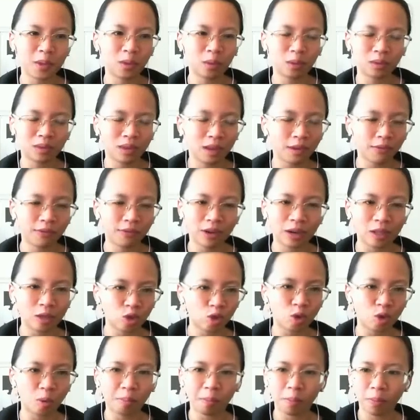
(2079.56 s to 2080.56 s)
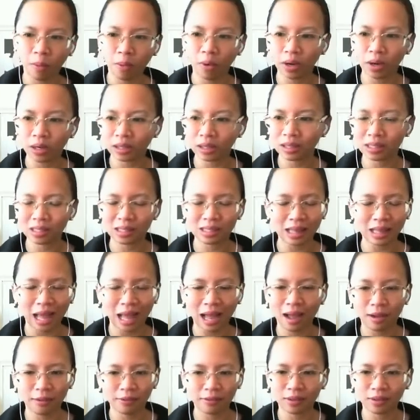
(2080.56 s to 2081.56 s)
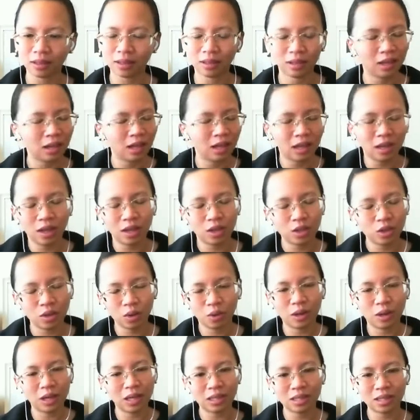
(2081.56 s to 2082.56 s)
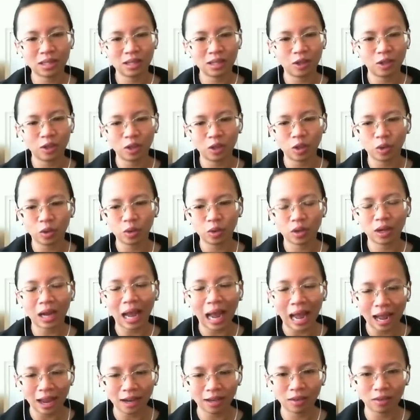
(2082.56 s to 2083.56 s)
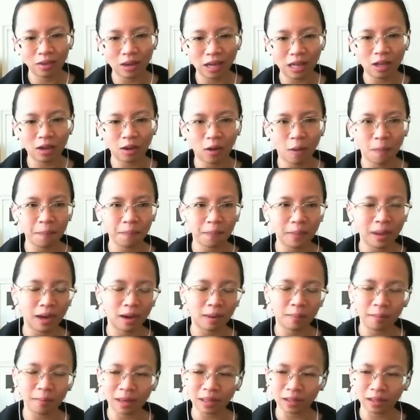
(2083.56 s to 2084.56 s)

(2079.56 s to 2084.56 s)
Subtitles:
different support staff. And so you can't really compare, but